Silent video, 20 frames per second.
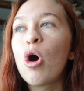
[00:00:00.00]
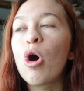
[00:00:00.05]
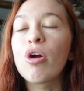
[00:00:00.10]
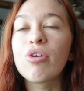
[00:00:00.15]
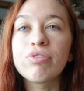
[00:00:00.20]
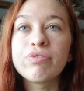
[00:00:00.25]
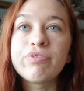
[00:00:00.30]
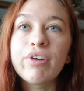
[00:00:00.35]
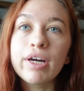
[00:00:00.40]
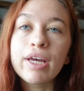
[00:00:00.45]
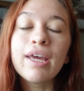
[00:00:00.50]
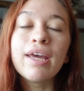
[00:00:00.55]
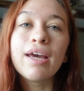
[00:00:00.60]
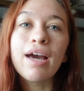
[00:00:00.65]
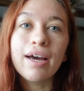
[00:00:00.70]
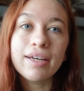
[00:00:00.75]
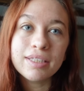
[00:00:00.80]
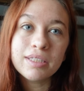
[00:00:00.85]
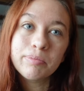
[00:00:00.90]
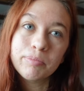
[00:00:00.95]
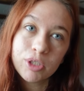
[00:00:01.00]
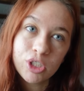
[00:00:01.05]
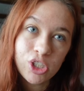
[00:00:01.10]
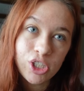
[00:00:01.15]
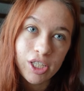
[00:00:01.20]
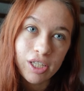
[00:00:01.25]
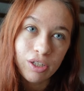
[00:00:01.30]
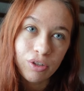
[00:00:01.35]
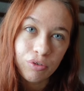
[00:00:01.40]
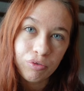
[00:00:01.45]
our fucking ice
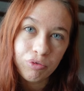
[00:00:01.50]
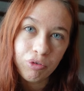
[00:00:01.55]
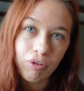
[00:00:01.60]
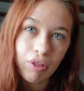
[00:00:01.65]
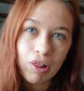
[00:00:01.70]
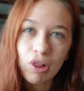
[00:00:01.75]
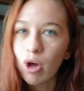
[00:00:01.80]
machine for the